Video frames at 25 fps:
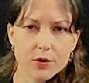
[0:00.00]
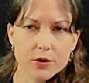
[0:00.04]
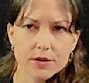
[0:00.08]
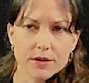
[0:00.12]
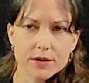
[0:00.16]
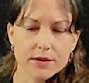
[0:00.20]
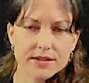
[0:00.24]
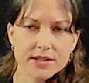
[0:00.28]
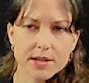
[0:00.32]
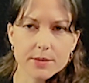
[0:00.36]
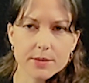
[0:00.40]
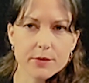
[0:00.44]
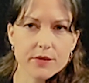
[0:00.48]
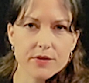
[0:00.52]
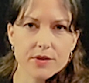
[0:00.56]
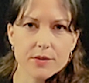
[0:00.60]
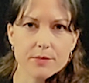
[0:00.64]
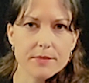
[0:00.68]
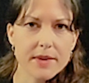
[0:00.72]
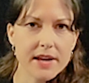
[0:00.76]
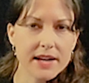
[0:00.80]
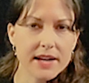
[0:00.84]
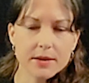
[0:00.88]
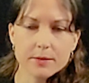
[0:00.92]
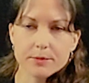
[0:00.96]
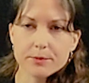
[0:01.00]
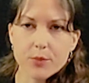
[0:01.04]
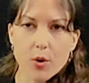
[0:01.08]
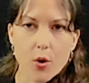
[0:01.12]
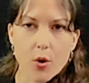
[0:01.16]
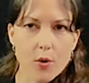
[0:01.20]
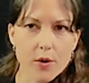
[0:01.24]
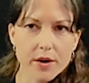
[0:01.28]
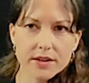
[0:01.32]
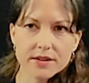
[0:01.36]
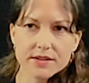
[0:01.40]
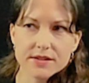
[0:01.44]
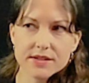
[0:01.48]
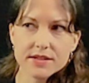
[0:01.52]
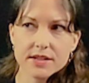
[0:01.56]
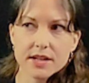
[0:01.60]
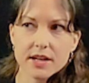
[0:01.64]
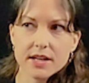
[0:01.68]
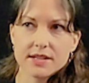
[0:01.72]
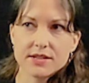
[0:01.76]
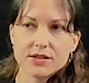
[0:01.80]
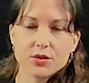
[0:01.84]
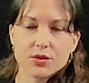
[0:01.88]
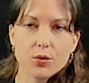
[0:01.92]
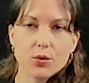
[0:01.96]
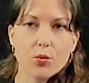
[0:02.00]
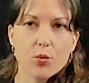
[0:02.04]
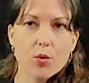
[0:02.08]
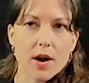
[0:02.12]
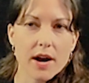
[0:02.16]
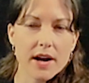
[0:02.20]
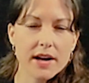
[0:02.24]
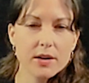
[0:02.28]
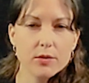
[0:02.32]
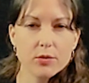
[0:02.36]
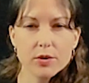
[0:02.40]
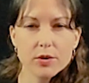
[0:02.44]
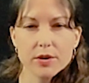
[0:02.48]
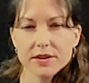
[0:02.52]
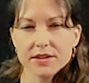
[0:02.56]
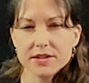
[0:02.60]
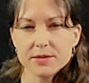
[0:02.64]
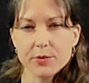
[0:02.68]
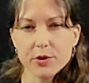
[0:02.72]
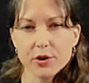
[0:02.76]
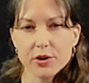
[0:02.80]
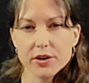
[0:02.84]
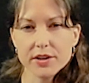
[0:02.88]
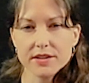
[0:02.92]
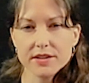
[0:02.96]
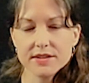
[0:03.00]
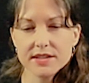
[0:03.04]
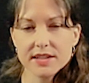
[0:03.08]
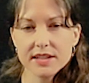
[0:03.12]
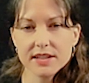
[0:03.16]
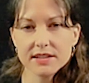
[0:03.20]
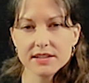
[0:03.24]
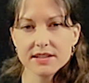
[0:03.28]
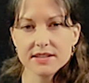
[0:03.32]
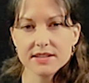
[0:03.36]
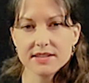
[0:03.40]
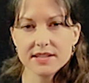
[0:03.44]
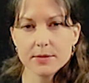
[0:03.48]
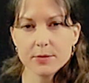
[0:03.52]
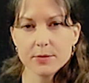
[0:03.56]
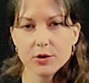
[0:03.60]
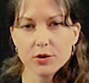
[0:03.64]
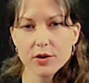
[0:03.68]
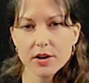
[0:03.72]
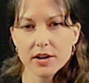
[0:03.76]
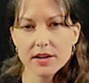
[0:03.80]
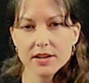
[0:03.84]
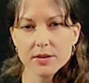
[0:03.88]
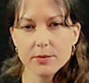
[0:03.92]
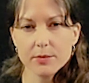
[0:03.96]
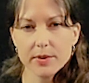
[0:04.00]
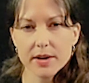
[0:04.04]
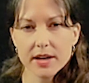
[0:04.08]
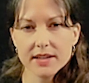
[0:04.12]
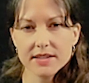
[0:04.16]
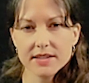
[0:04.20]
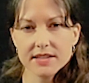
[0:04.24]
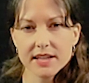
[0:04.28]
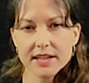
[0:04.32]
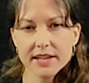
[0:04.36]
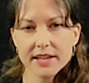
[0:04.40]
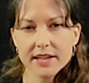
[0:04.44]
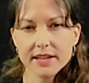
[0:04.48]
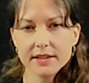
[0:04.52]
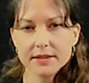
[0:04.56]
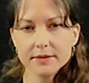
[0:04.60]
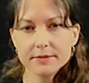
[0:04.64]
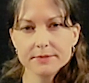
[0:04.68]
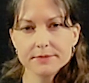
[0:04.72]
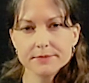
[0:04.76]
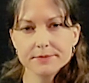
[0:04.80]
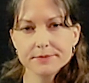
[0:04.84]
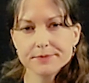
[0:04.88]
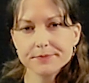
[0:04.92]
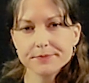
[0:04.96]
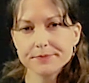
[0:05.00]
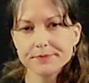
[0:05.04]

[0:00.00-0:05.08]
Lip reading: or some of the main points as to why we're experiencing this democratic backsliding?